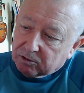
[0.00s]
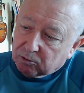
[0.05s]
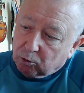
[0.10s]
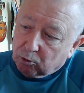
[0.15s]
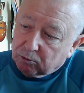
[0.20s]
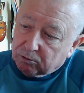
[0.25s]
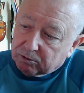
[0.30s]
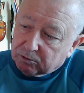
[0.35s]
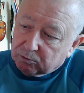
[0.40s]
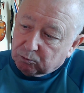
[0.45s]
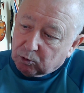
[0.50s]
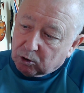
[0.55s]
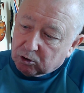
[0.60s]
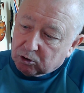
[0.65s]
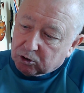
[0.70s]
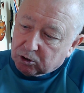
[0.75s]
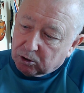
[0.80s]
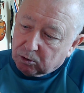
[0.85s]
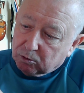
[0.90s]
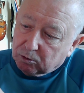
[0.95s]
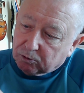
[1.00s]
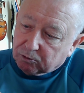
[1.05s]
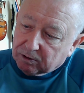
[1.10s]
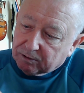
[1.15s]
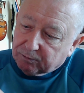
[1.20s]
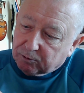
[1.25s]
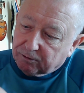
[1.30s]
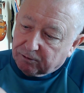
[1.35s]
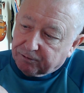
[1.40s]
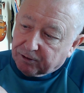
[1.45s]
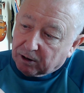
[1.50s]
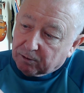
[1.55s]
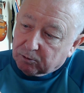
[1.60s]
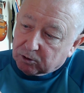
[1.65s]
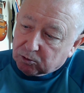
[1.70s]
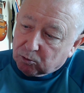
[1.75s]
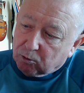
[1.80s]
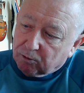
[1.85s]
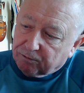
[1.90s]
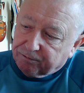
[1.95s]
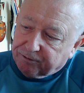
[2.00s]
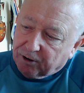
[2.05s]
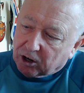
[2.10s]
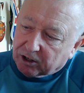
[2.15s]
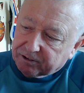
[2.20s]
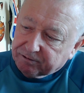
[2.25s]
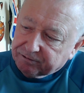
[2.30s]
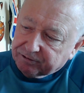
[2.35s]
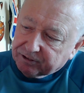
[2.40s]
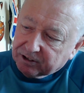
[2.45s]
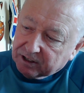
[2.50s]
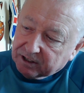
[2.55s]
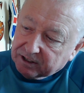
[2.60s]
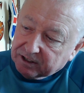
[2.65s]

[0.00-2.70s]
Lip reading: all 1, 2, 3, 4, 5, so all 5,